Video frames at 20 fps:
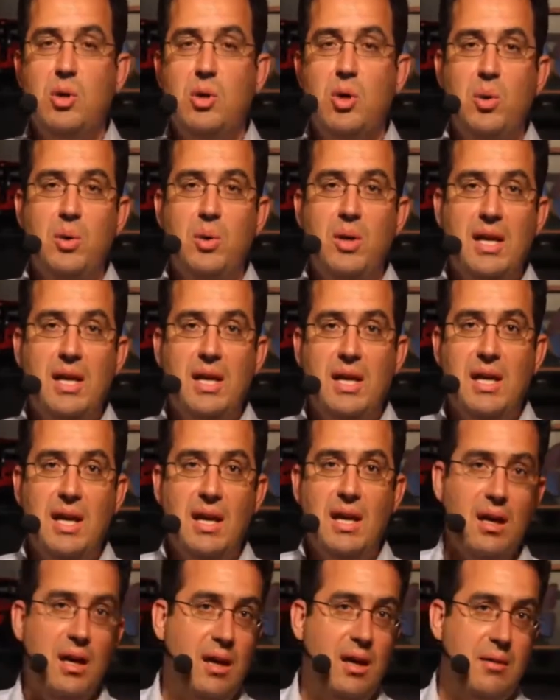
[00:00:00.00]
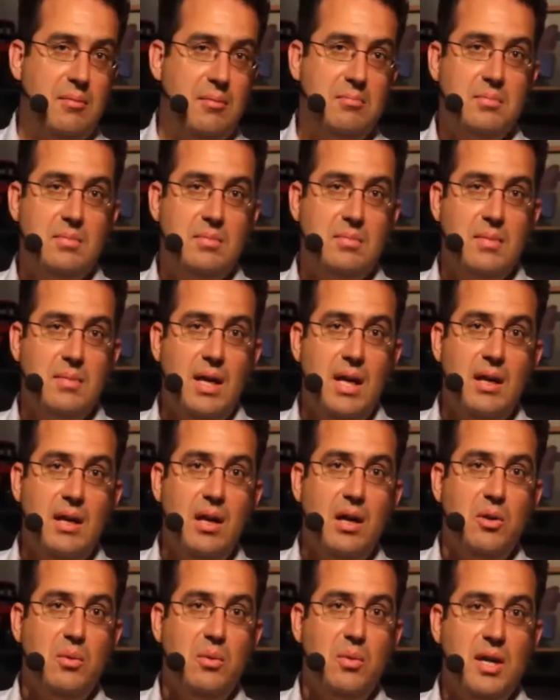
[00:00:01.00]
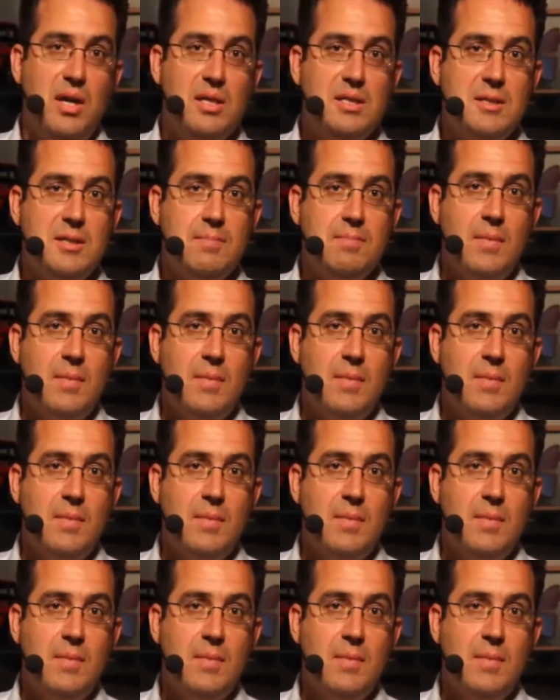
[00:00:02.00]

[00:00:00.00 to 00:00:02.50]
coding, and otherwise.